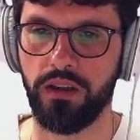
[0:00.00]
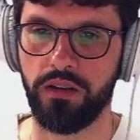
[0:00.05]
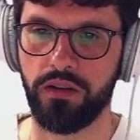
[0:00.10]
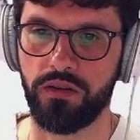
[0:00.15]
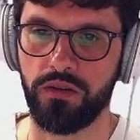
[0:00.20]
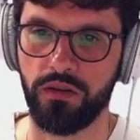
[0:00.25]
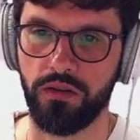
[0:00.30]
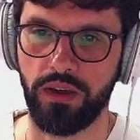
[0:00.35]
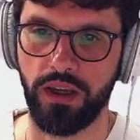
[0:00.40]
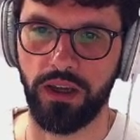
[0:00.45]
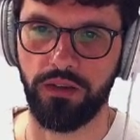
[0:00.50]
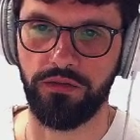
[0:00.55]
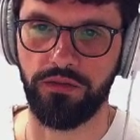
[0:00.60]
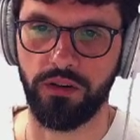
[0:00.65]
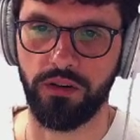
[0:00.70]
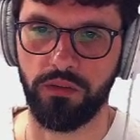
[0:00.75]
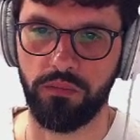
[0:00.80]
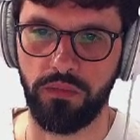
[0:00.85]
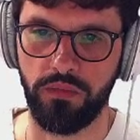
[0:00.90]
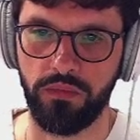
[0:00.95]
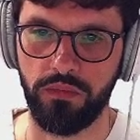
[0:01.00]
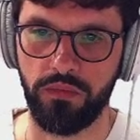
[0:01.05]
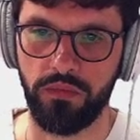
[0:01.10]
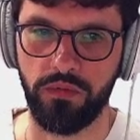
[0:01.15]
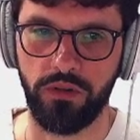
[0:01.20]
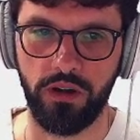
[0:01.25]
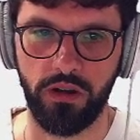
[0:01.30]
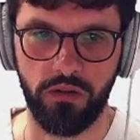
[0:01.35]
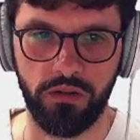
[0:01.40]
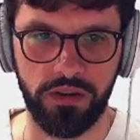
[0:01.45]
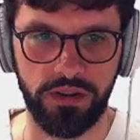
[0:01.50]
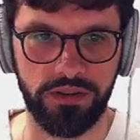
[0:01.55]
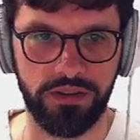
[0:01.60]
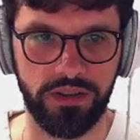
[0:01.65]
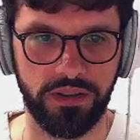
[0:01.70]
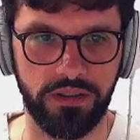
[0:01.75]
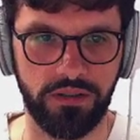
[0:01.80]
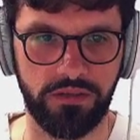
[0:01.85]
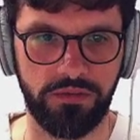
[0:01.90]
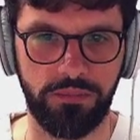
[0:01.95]
to get from local
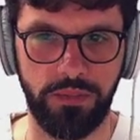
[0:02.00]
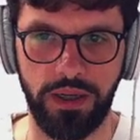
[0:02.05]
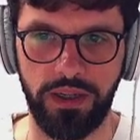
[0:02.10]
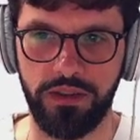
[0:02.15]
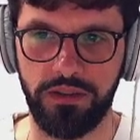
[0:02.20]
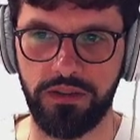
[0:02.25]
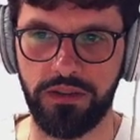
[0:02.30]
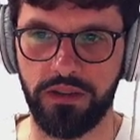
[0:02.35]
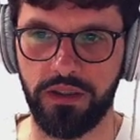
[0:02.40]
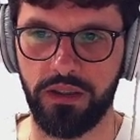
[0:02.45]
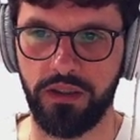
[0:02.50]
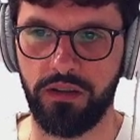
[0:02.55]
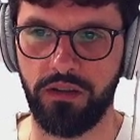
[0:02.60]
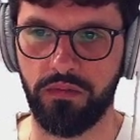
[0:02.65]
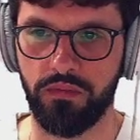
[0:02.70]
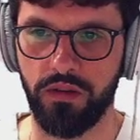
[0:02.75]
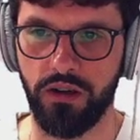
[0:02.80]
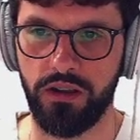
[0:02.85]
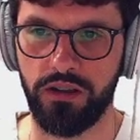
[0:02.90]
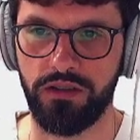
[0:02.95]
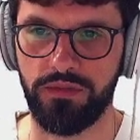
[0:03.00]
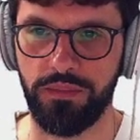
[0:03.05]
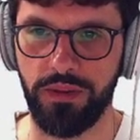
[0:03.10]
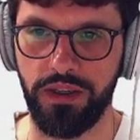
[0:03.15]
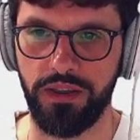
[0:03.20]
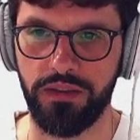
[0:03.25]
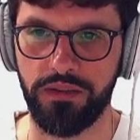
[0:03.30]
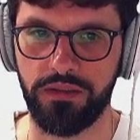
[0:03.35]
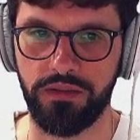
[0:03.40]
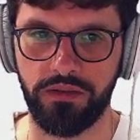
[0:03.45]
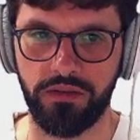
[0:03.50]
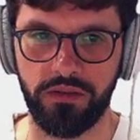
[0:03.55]
space into world space,